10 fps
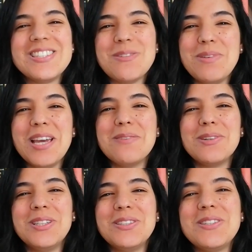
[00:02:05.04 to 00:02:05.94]
to be
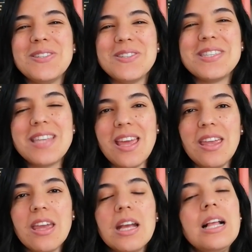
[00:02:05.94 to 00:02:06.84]
able to
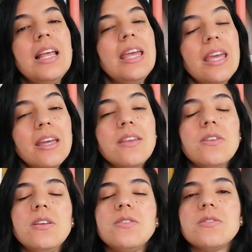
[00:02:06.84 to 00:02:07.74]
say, and you
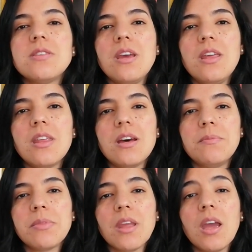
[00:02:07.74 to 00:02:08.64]
need to say them
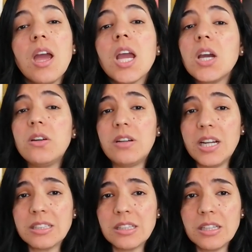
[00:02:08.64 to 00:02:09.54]

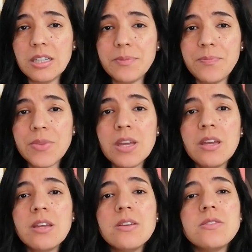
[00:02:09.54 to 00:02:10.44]
correctly.
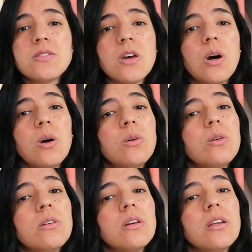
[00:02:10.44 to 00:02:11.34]
So
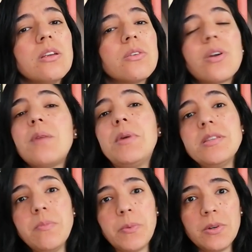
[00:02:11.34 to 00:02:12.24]
grammar
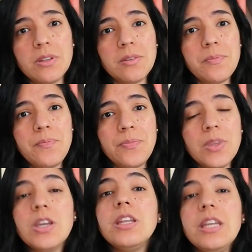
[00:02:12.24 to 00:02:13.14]
is important.
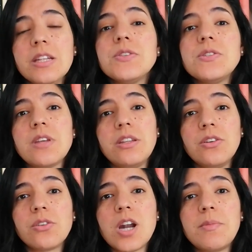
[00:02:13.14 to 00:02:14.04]
You need to study
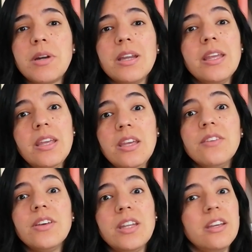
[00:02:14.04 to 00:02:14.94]
your grammar.
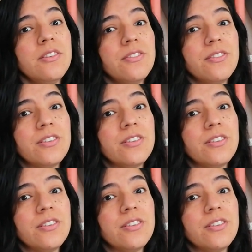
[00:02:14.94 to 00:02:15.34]
Even if